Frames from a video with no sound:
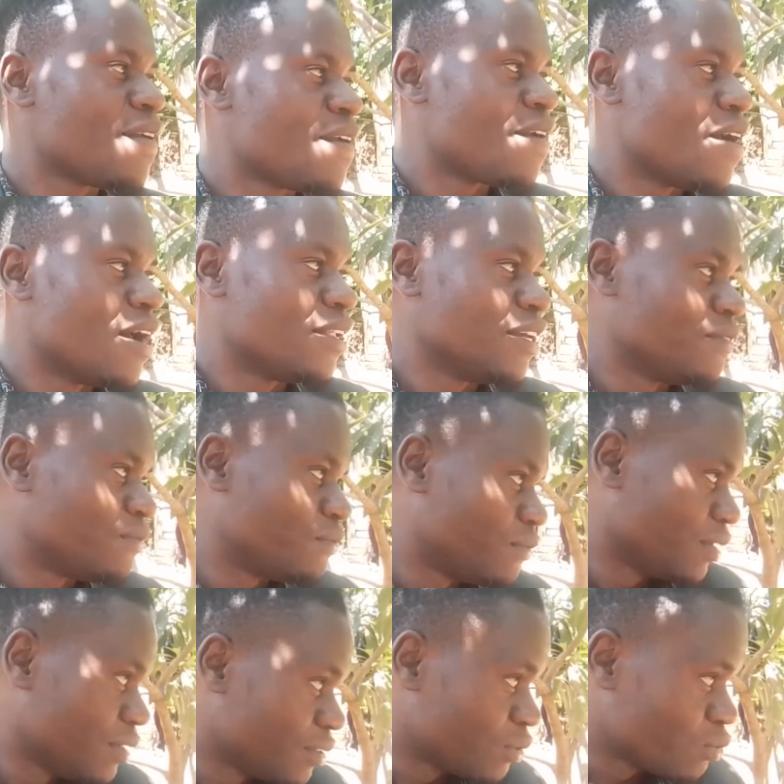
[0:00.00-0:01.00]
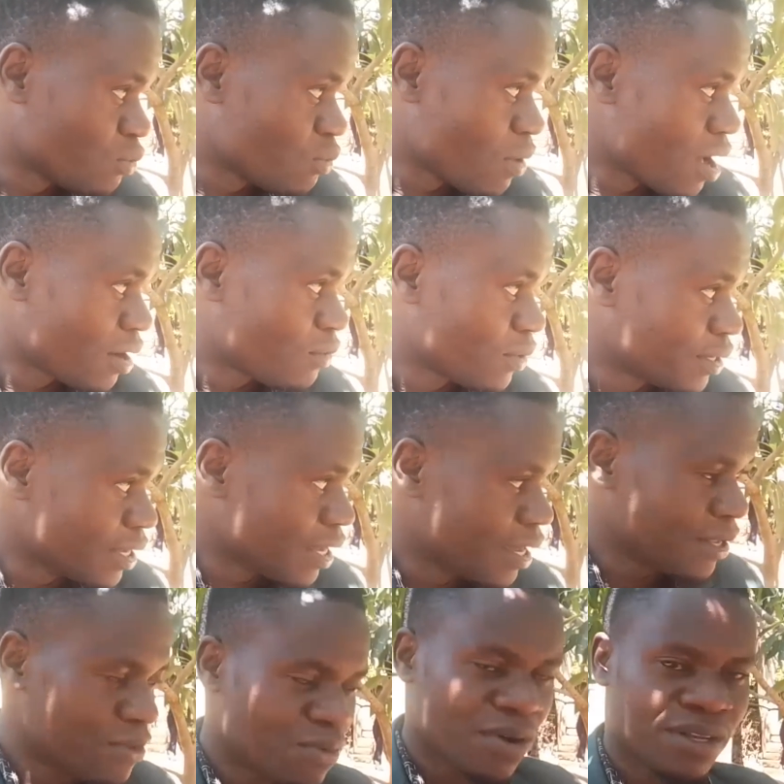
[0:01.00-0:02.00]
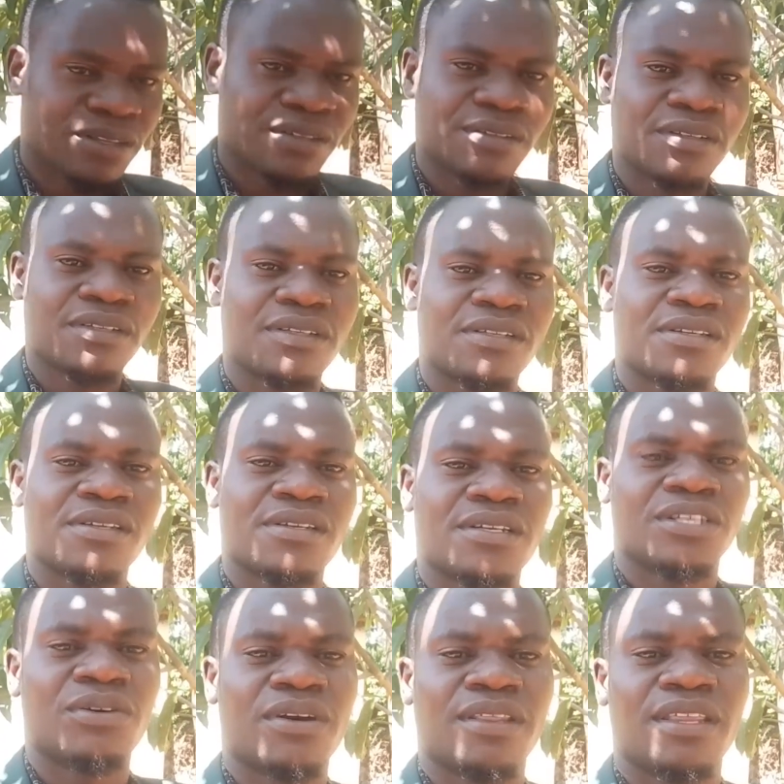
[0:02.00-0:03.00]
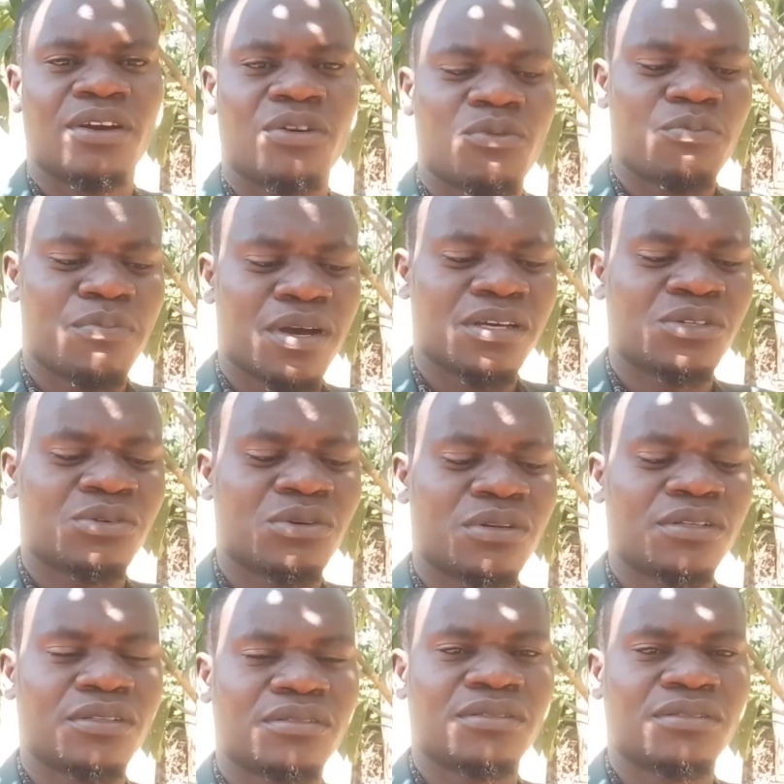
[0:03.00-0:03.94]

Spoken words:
And if it's to work with anyone, you are the person